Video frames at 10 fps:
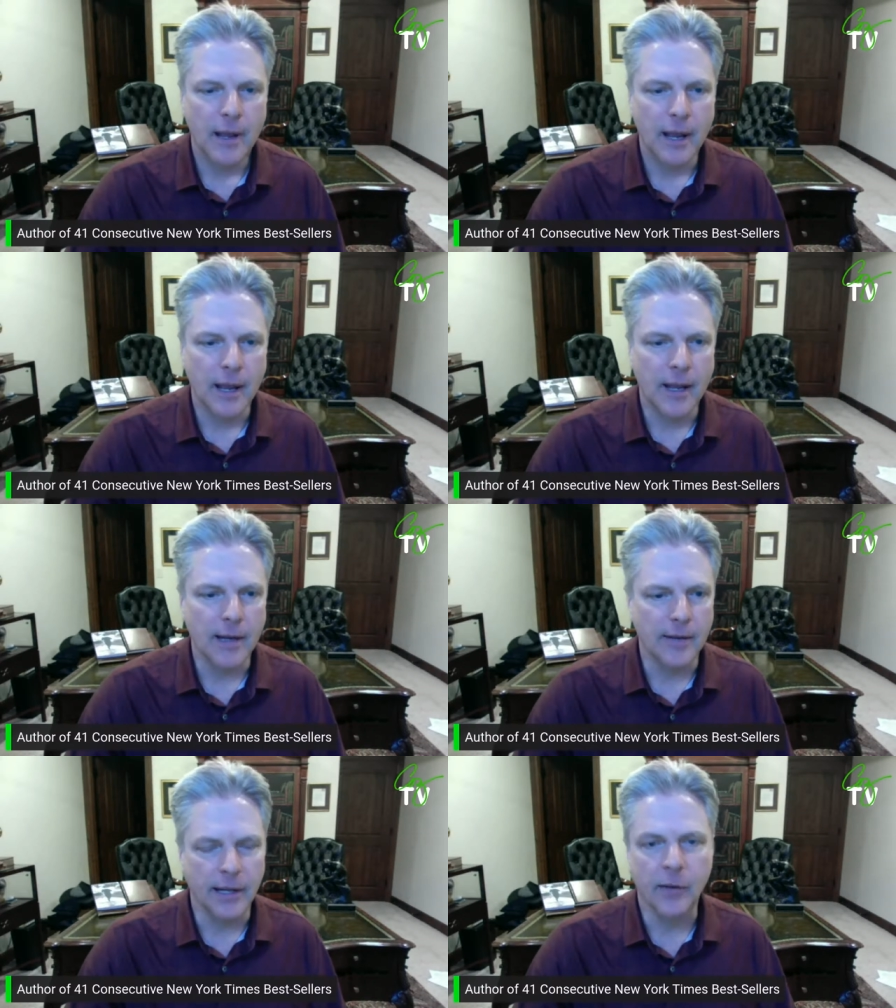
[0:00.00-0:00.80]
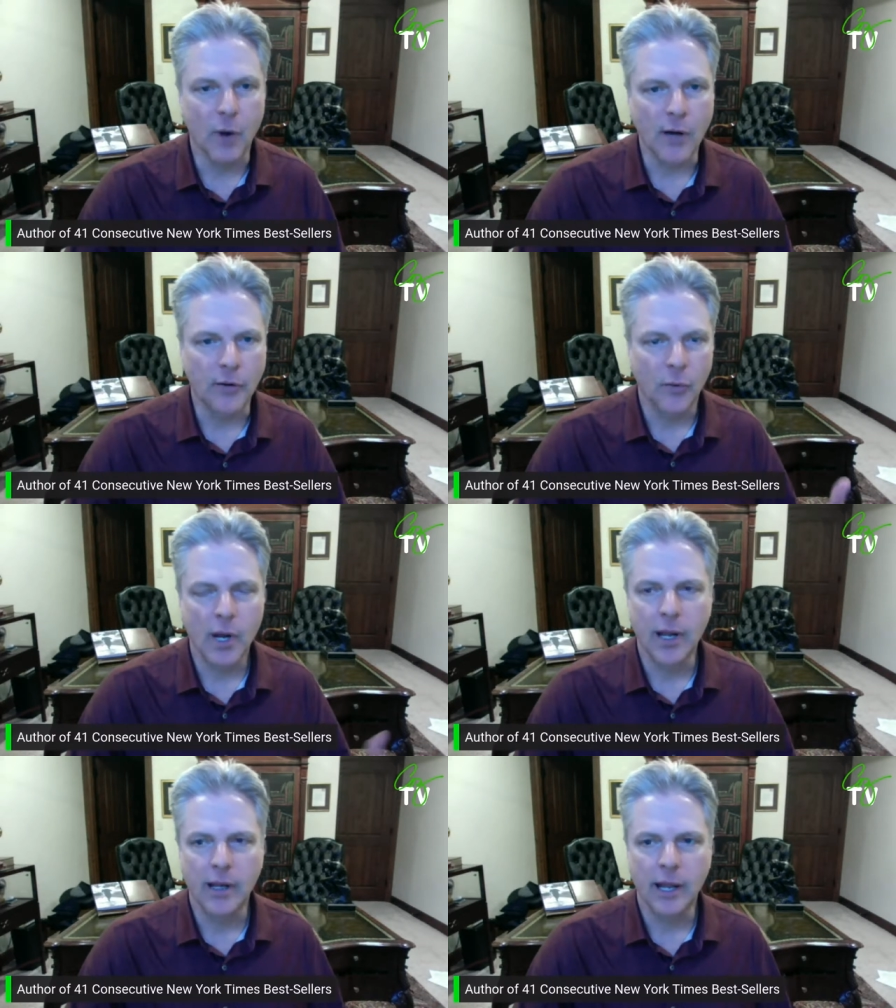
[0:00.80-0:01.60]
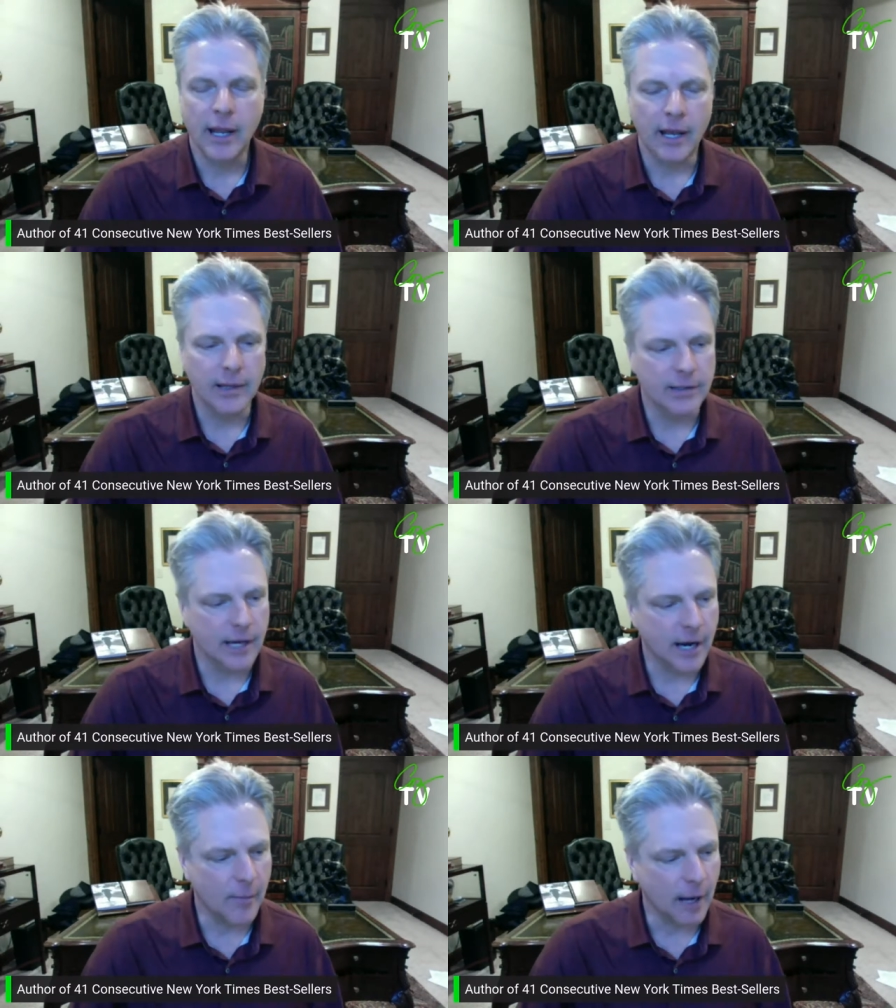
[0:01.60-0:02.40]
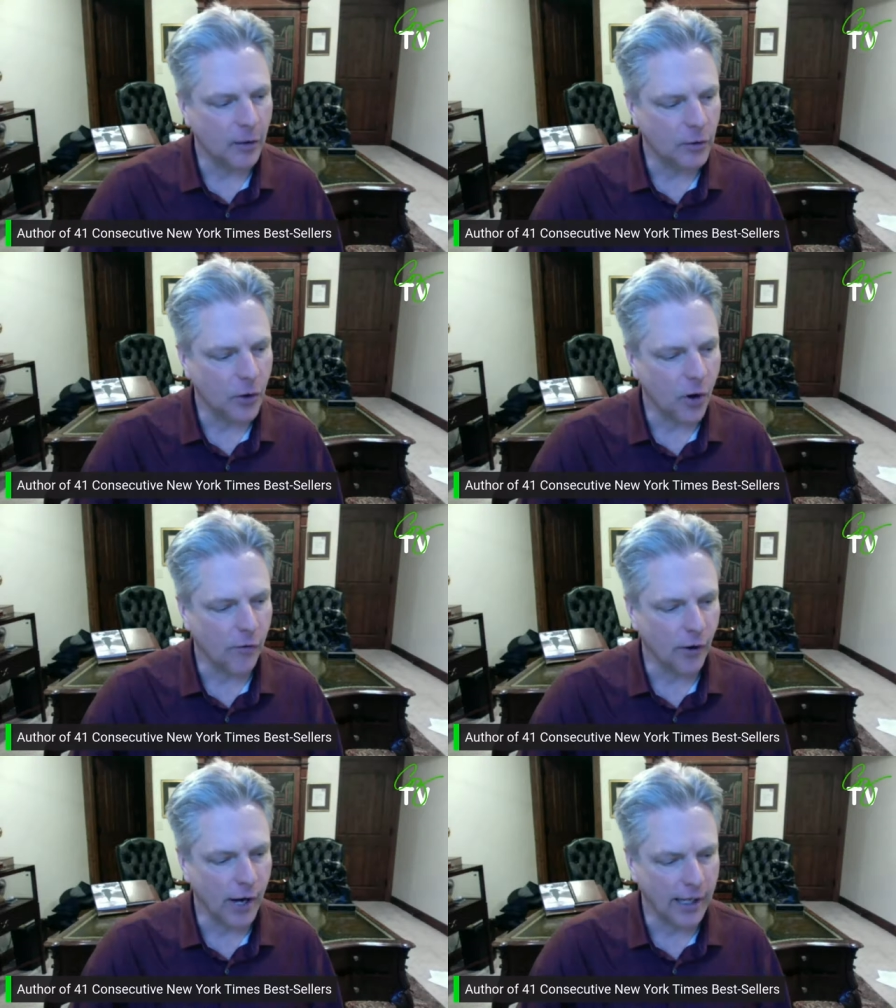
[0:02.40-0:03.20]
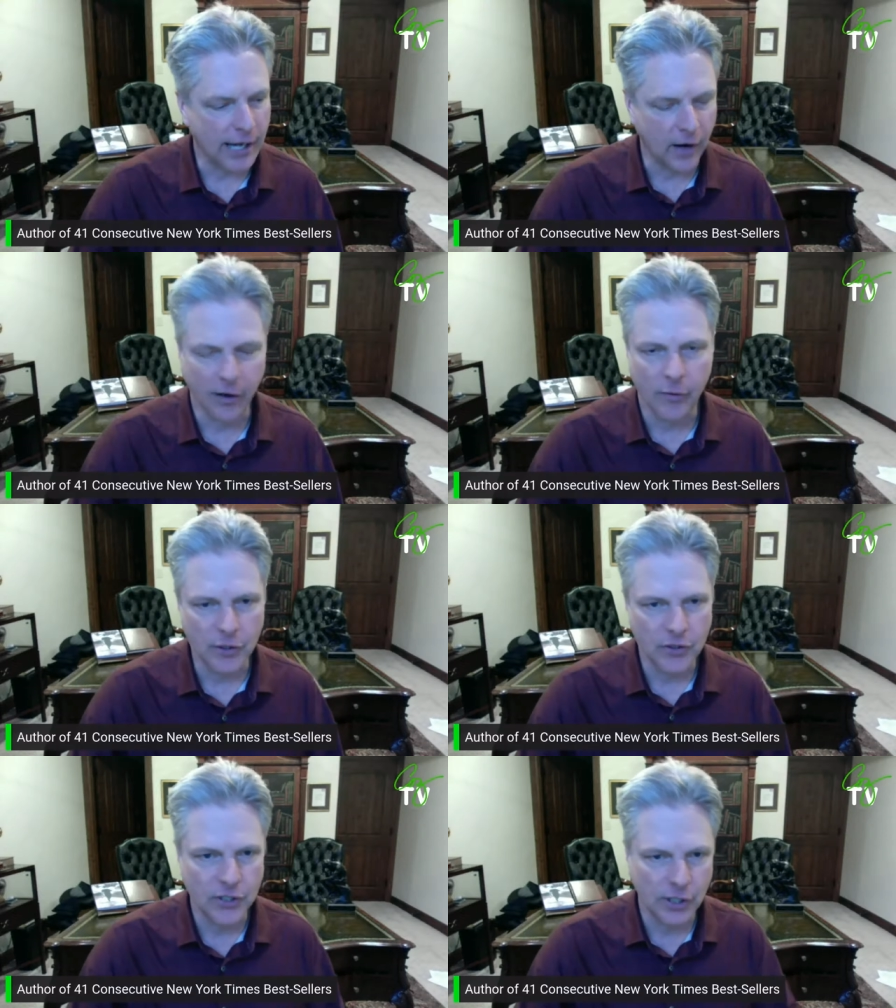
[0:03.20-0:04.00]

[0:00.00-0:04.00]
And then he walked away. And um, I looked over, and Carrie was